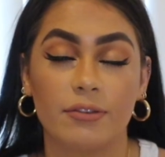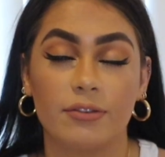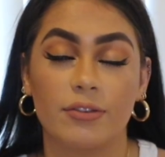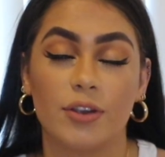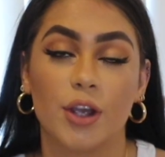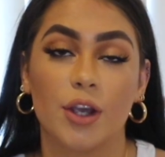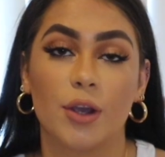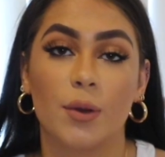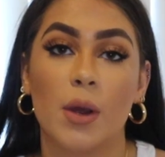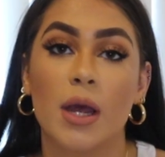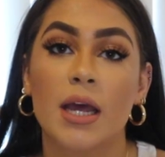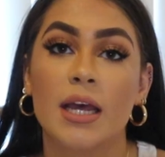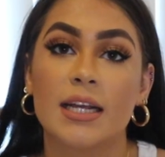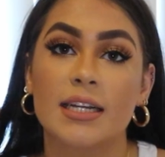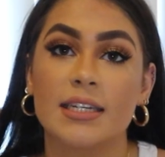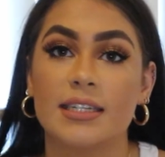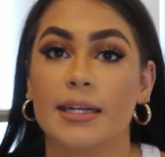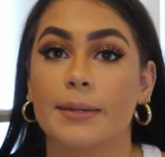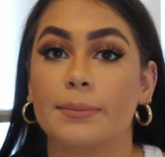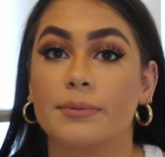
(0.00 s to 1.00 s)
a few
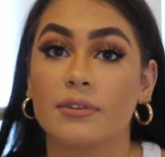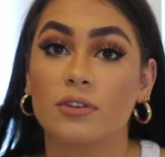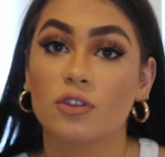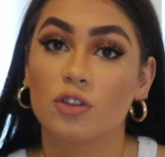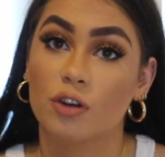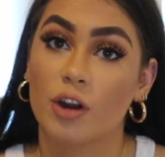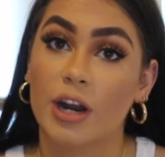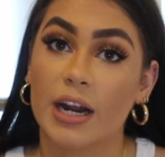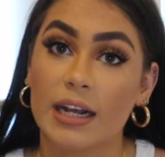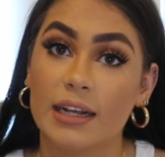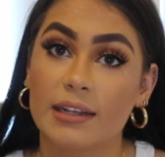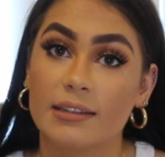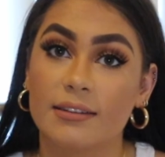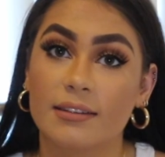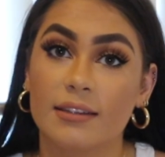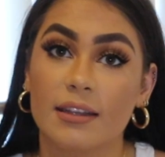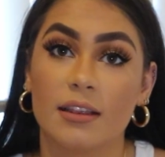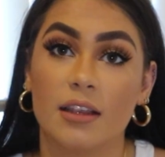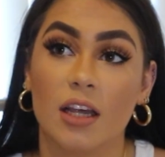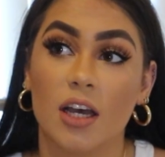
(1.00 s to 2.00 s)
tips and
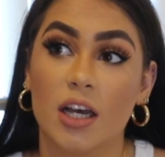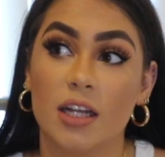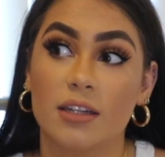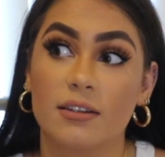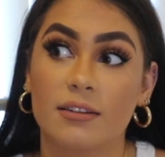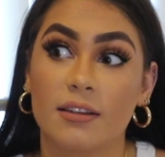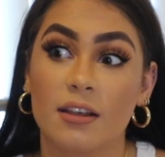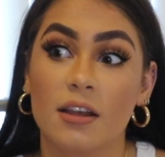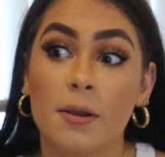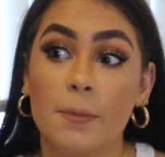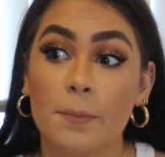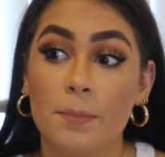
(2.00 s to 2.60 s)
tricks that